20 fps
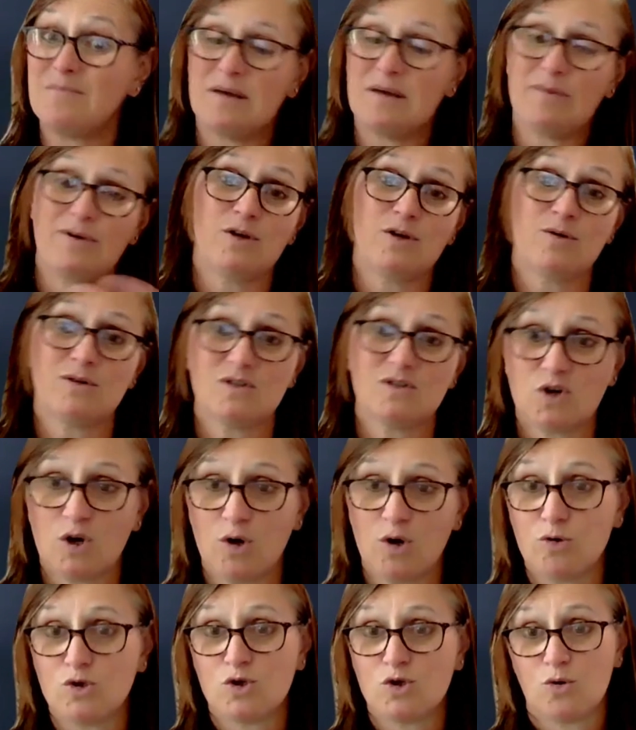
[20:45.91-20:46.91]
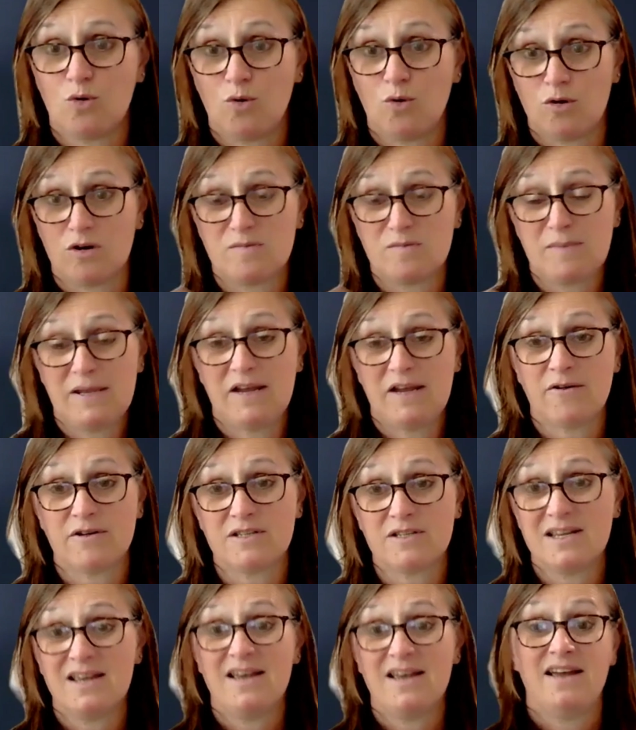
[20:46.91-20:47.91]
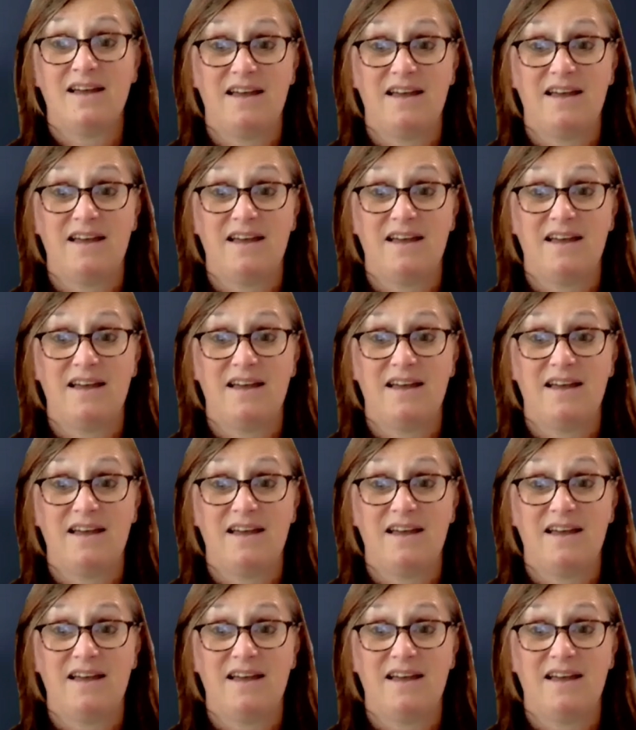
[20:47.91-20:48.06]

And maybe you as a coach or a parent